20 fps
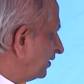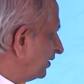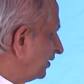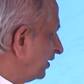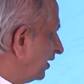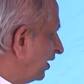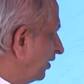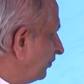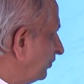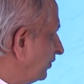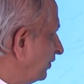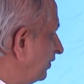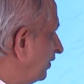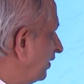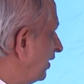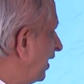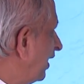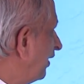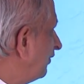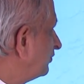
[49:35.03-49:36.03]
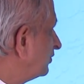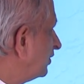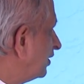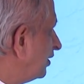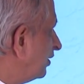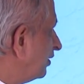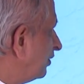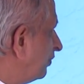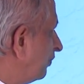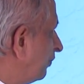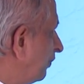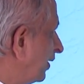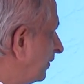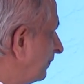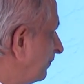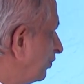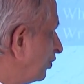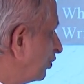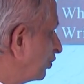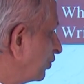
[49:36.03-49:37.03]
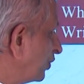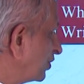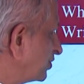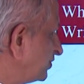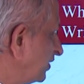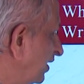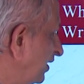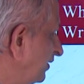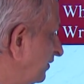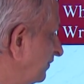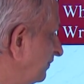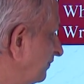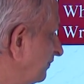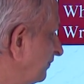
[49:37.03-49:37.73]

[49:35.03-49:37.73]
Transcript: Now we will have one more question.